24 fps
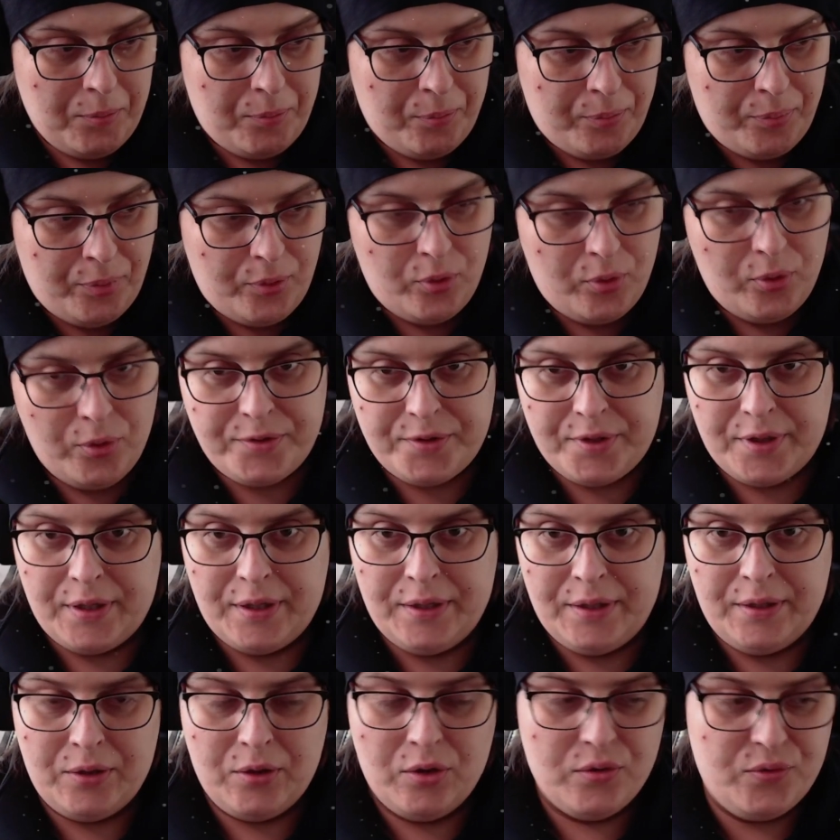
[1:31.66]
porter,
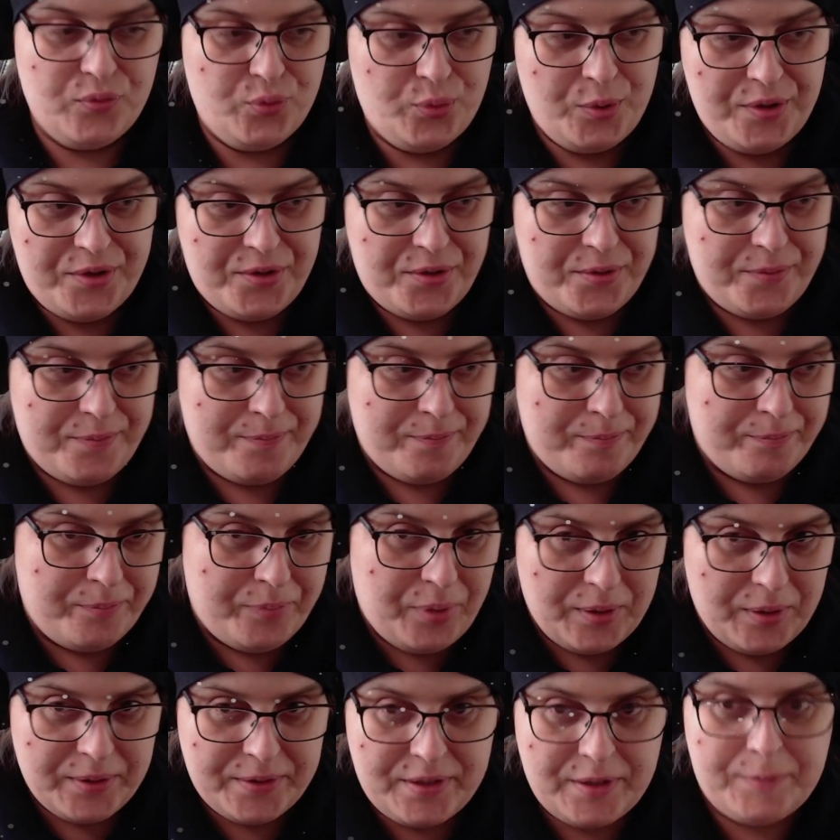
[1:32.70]
of which
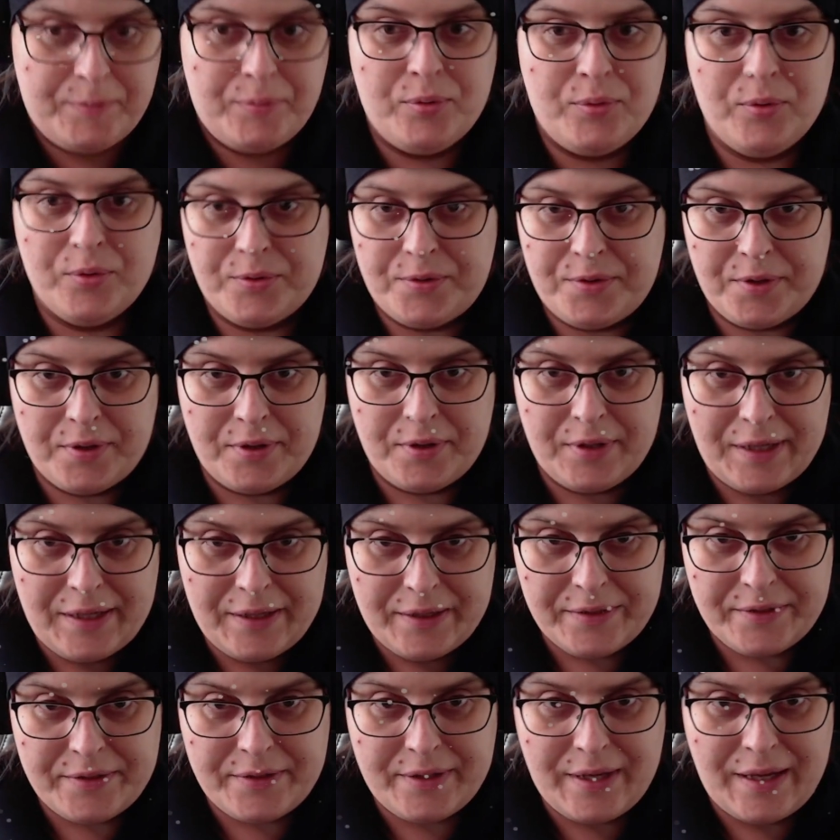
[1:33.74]
Baltic porter
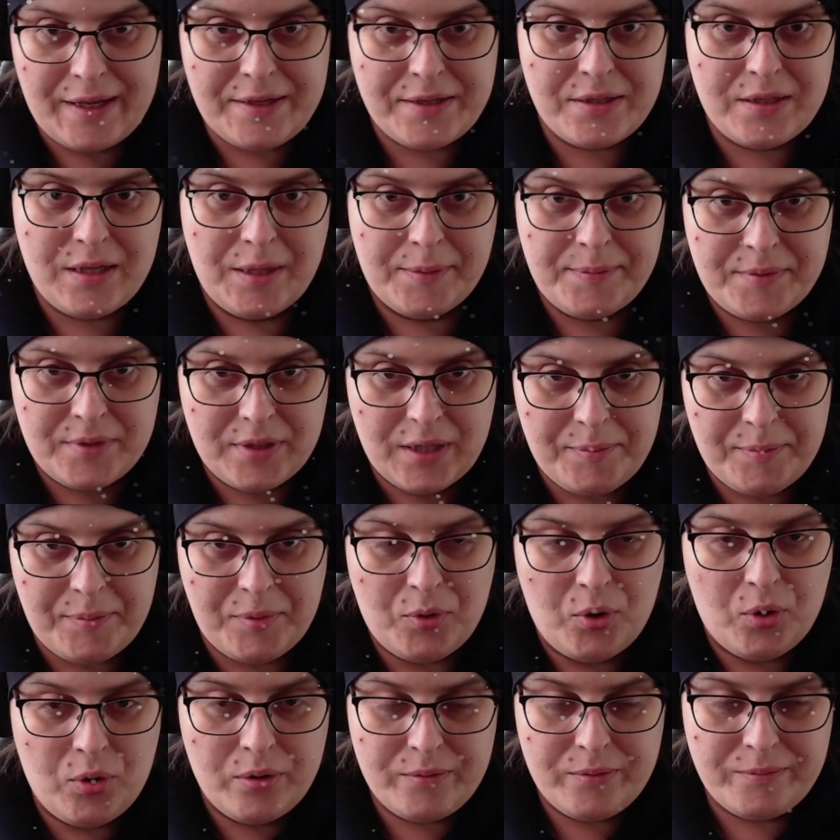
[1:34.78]
is a
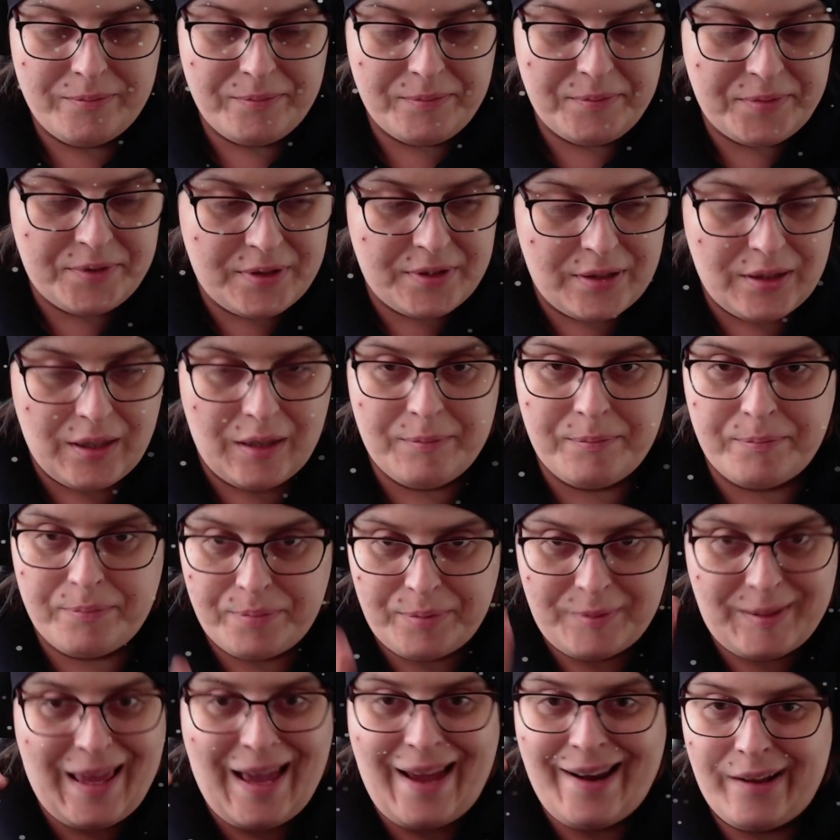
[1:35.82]

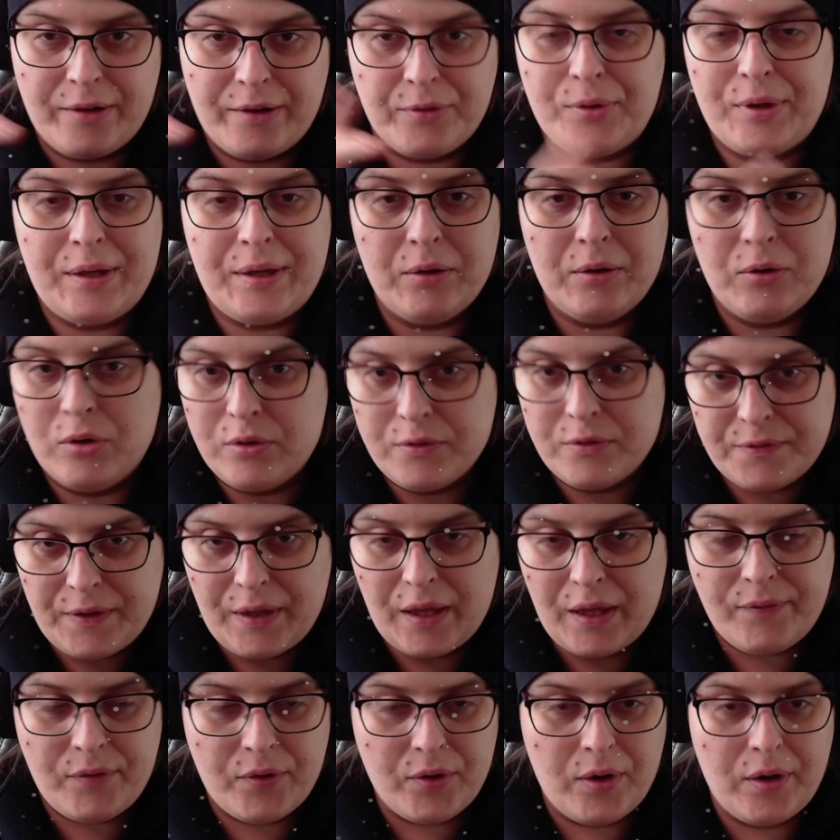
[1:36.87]
subcategory of,
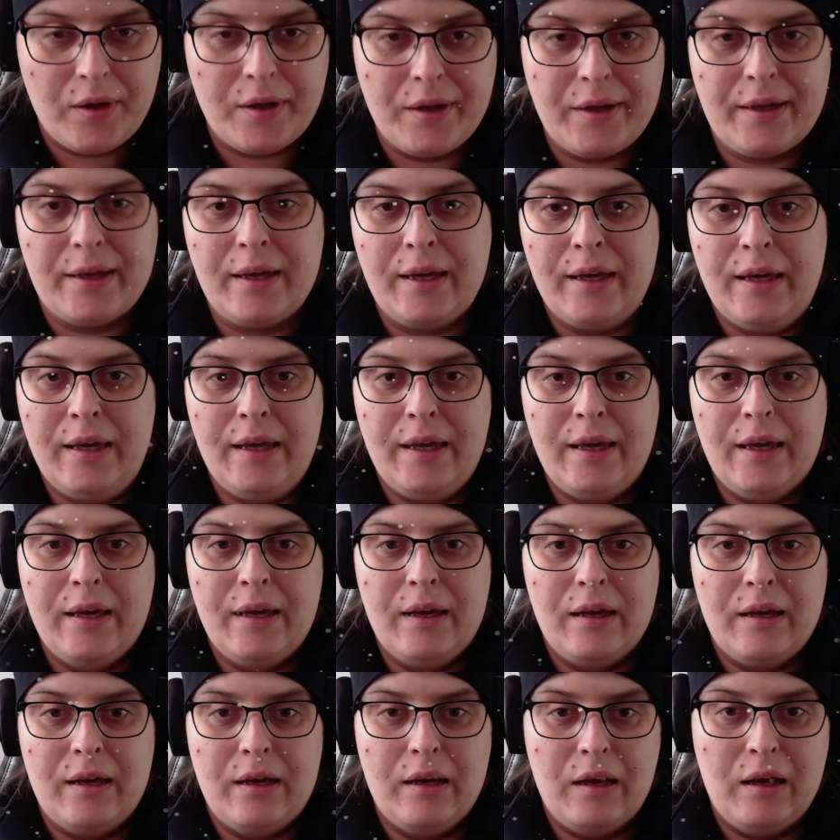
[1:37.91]
if you like,
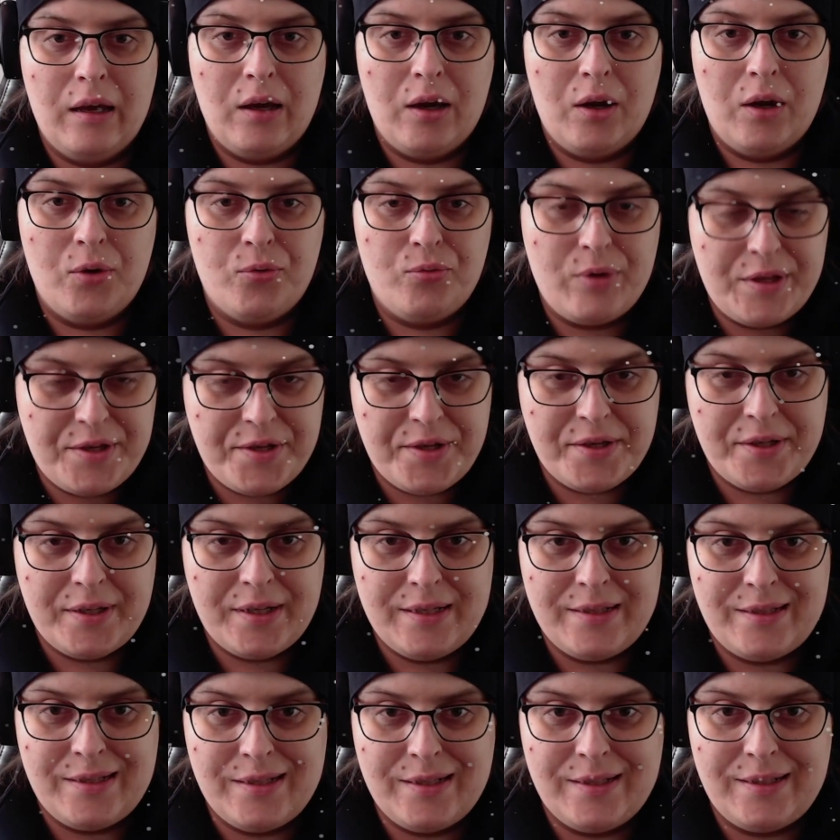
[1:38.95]

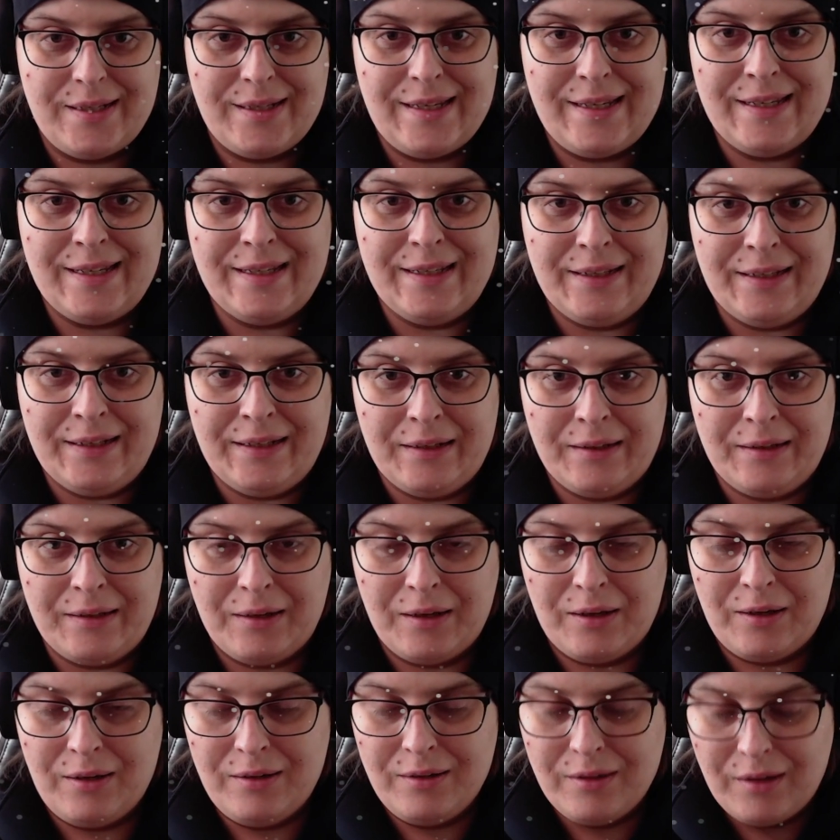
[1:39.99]
originated in
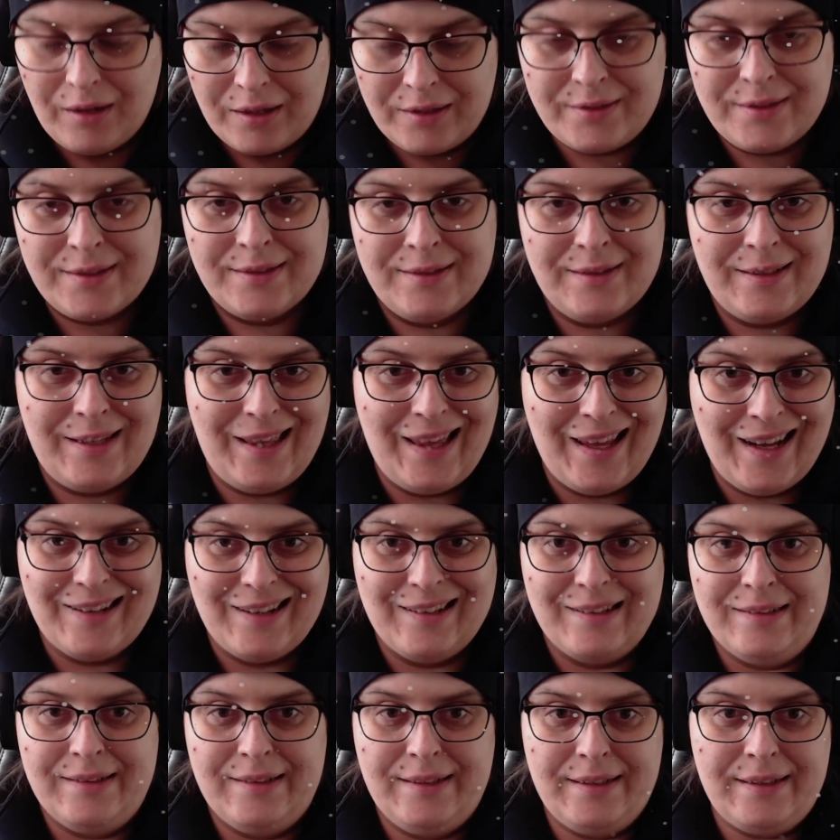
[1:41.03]
London,
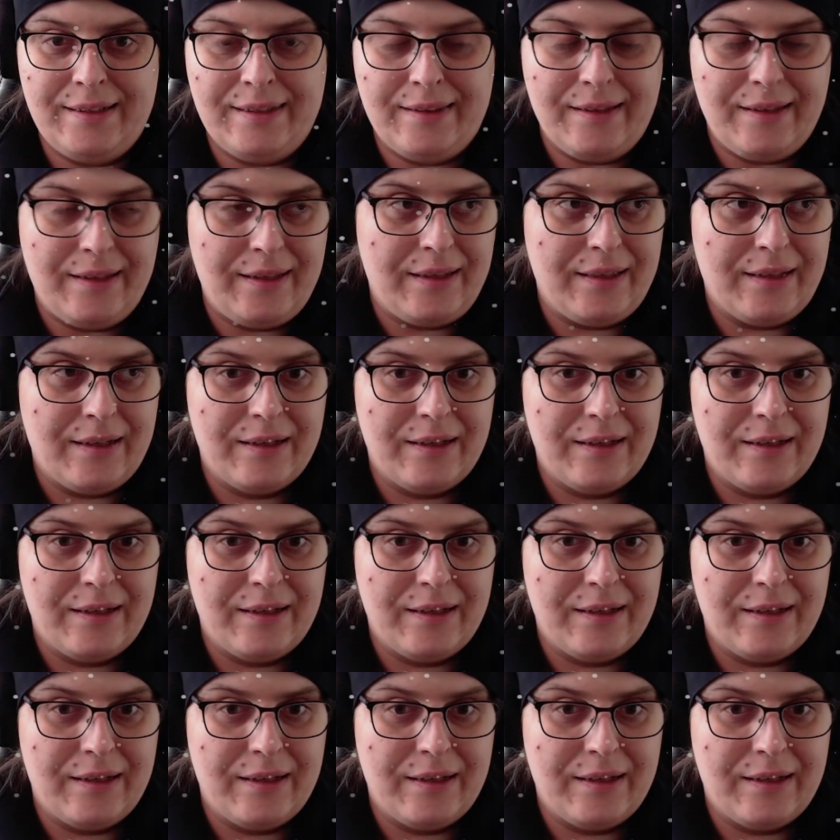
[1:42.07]
England, in the